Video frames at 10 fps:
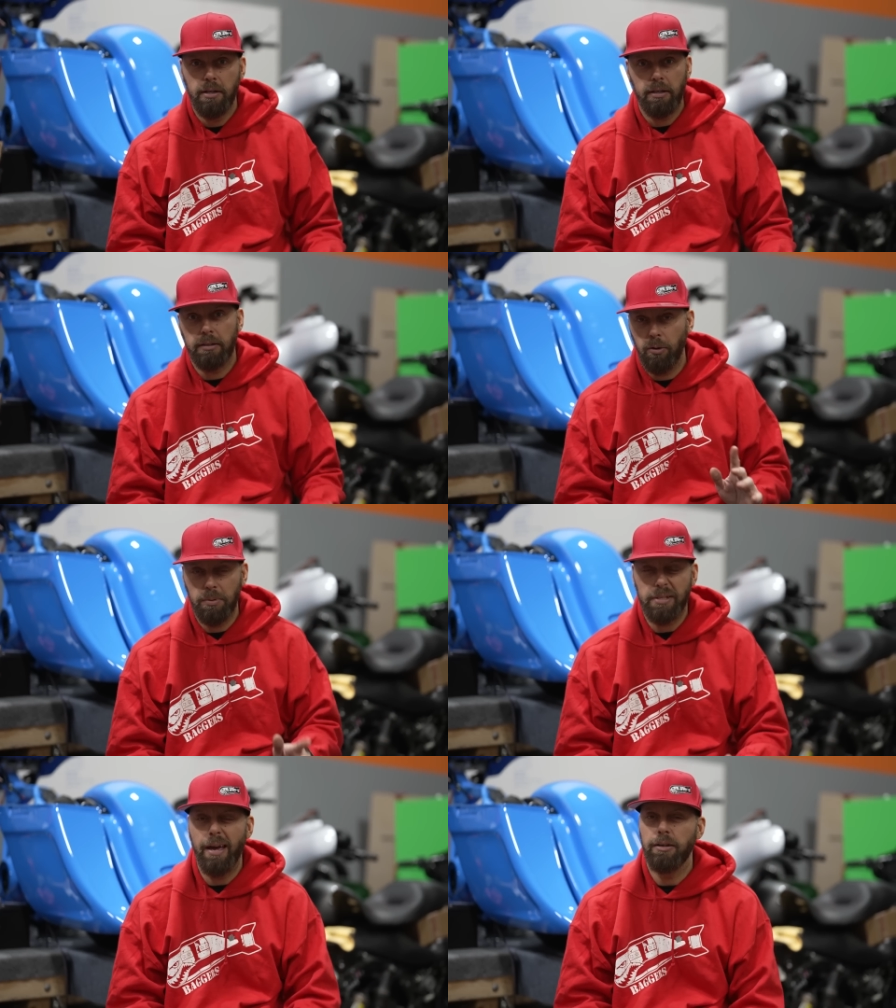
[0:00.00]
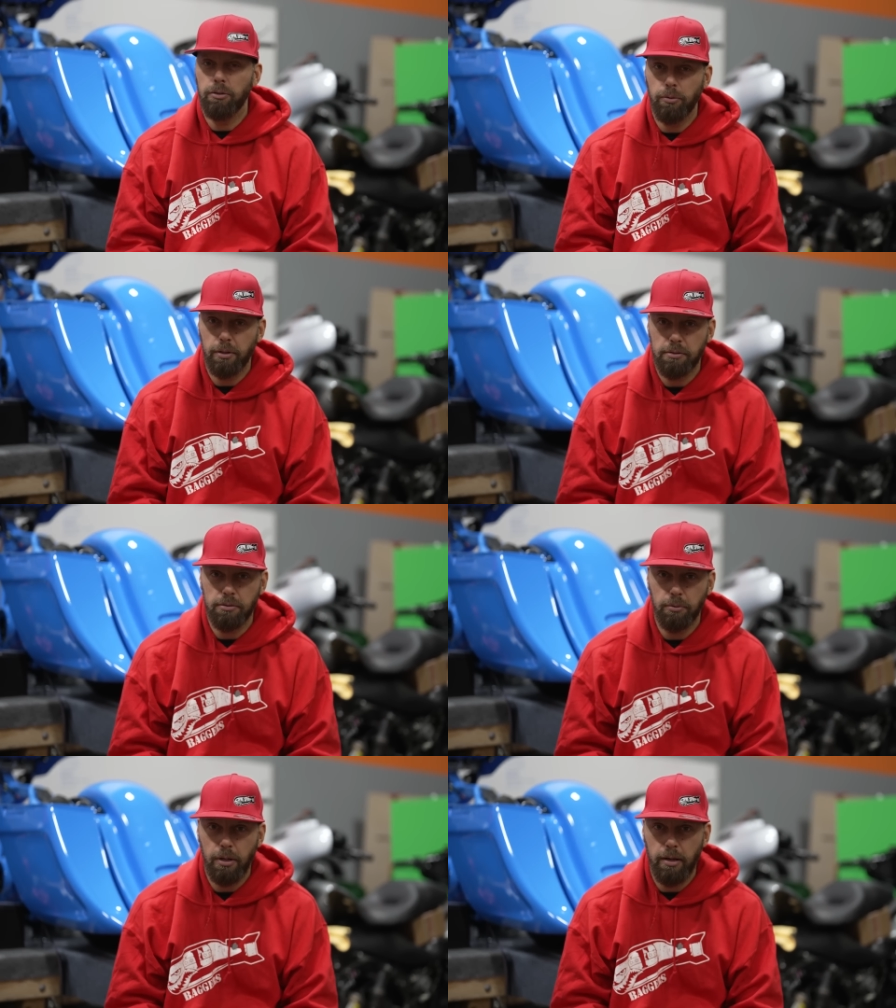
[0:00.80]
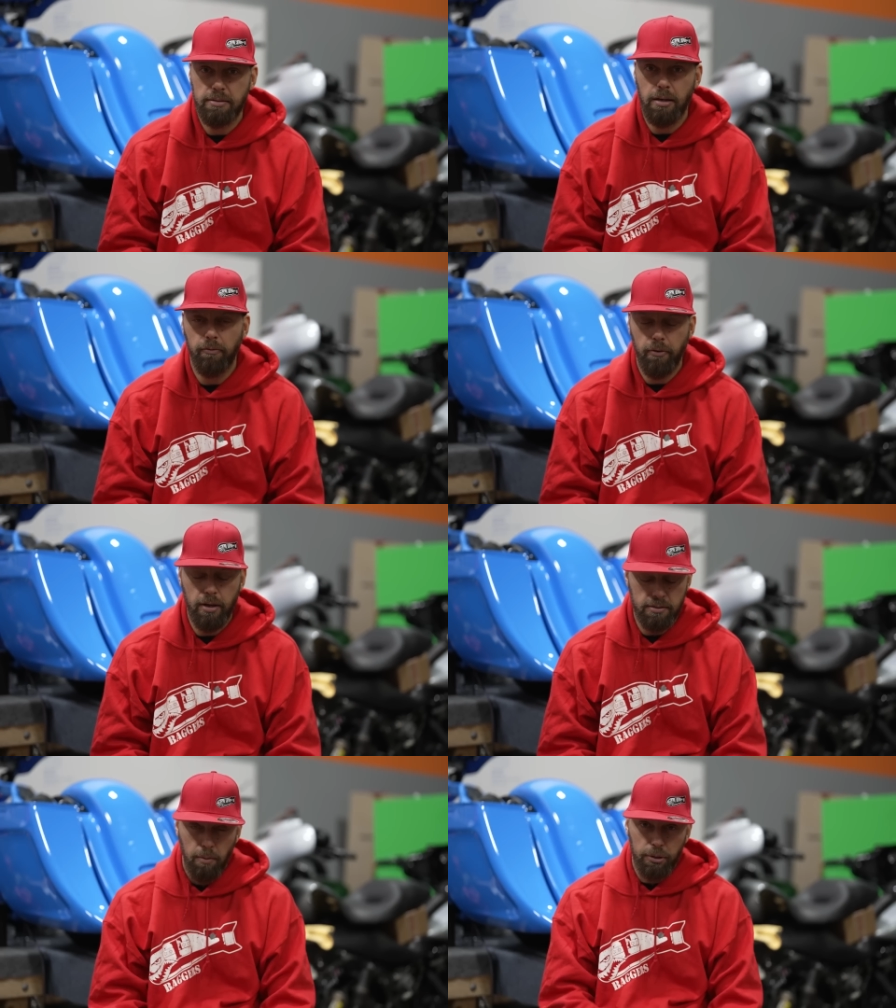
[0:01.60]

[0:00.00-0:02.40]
that they almost had to do it to save face.